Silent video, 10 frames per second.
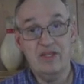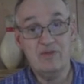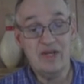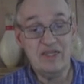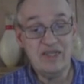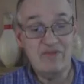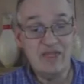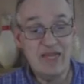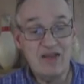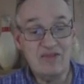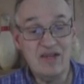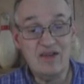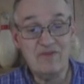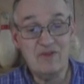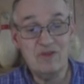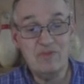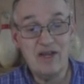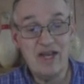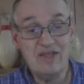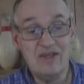The $27,000 first
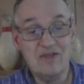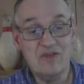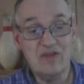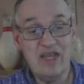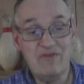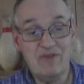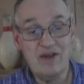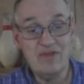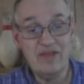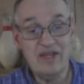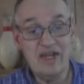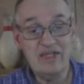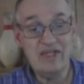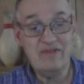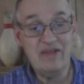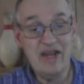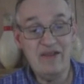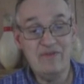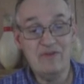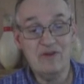prize also gave Roth the
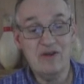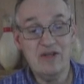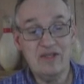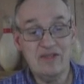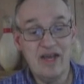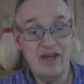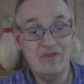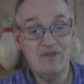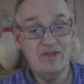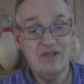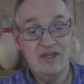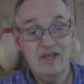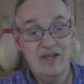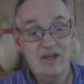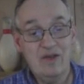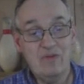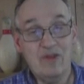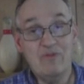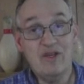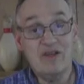1984 earnings title
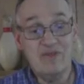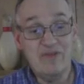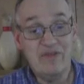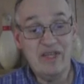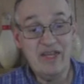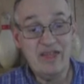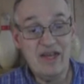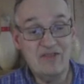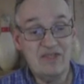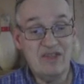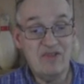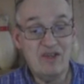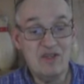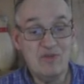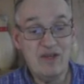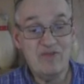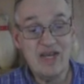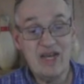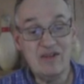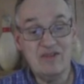with
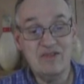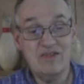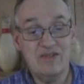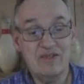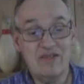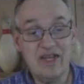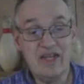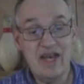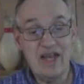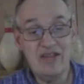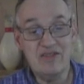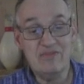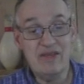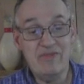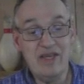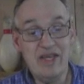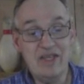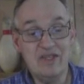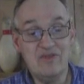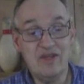$158,712, second highest in PBA
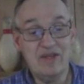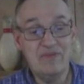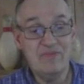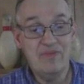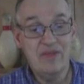history.